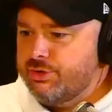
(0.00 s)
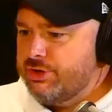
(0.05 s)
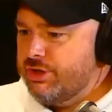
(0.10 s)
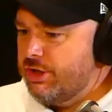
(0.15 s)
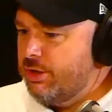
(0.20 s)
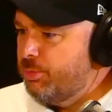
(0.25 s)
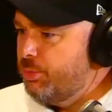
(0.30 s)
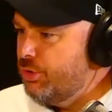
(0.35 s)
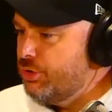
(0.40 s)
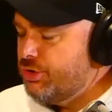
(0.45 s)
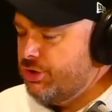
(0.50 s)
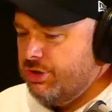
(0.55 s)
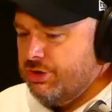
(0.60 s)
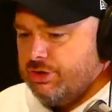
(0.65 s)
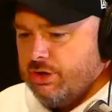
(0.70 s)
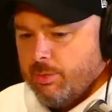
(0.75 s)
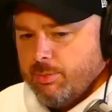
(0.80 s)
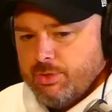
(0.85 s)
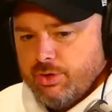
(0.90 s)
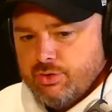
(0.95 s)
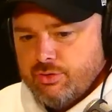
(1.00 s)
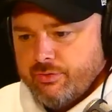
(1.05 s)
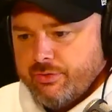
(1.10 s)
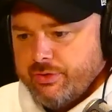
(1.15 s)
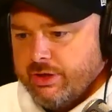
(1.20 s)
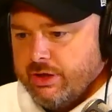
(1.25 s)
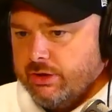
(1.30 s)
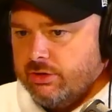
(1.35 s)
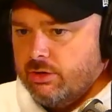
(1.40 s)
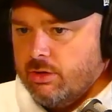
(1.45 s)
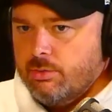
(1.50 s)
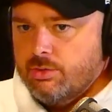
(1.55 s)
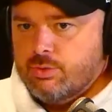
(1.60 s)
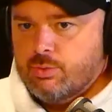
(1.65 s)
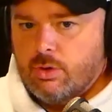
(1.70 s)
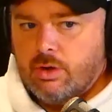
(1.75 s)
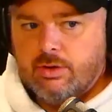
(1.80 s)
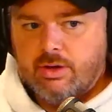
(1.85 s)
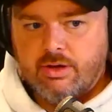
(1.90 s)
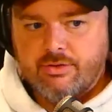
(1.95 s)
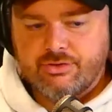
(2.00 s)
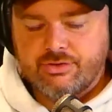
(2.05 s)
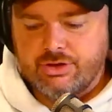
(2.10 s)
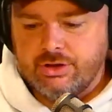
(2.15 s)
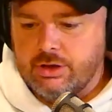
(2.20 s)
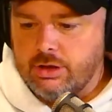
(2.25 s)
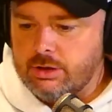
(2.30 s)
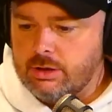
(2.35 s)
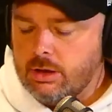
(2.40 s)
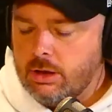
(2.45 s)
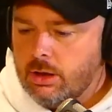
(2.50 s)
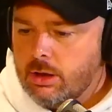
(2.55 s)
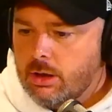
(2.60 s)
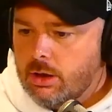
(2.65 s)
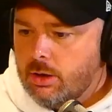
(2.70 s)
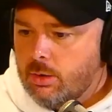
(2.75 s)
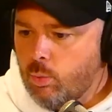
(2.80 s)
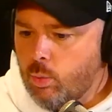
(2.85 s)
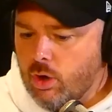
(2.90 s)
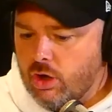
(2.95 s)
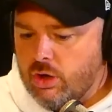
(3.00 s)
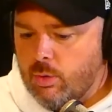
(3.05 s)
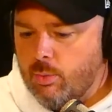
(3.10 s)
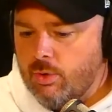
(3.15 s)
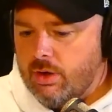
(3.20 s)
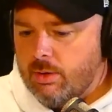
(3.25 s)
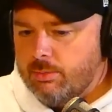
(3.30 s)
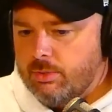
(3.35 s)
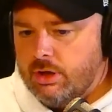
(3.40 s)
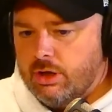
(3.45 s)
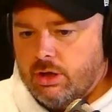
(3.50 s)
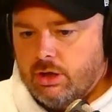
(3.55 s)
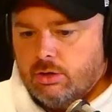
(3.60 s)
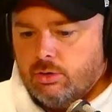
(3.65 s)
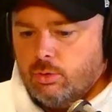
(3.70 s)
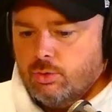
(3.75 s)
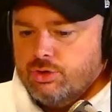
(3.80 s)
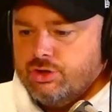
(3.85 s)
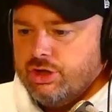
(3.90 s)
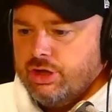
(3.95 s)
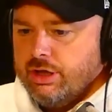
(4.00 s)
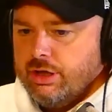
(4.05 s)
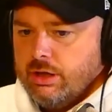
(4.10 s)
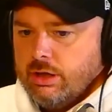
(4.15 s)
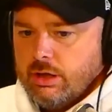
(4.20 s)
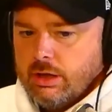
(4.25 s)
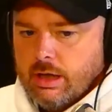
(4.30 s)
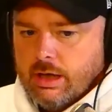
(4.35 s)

who's kind of pushing these companies over here now as well that I've seen and working with him kind of closely